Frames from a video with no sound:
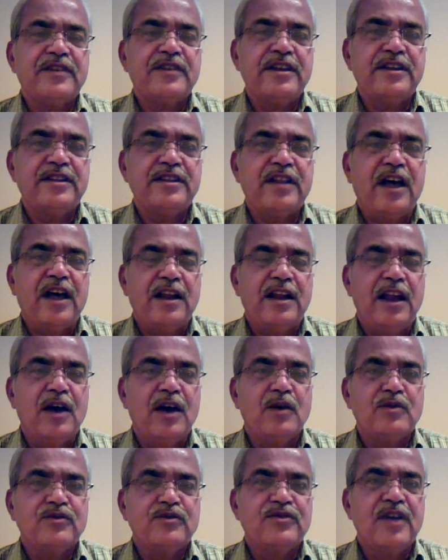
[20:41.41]
in the
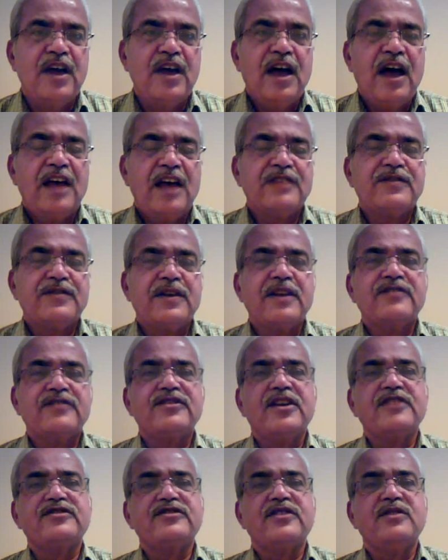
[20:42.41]
allowance as far as
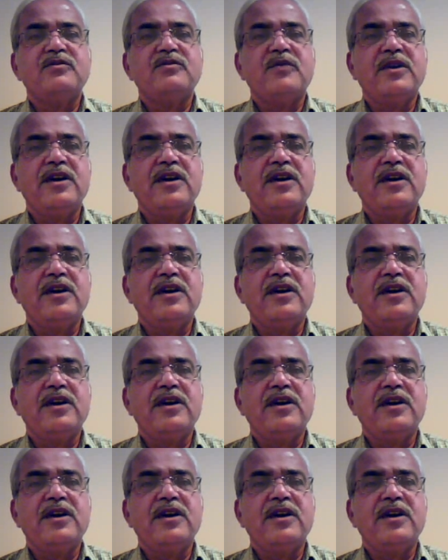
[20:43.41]
section